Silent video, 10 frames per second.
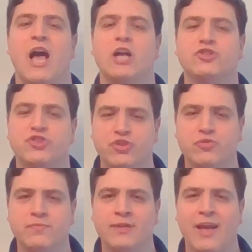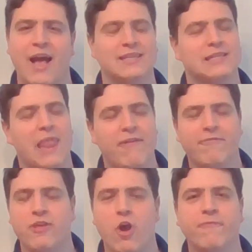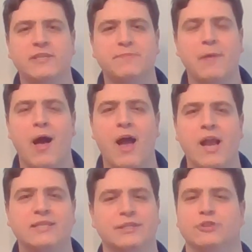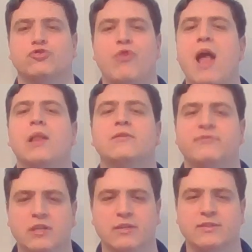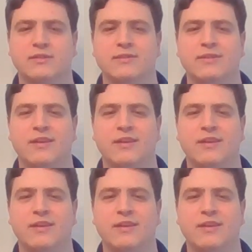and Zoom has left the office behind in a trail of dust.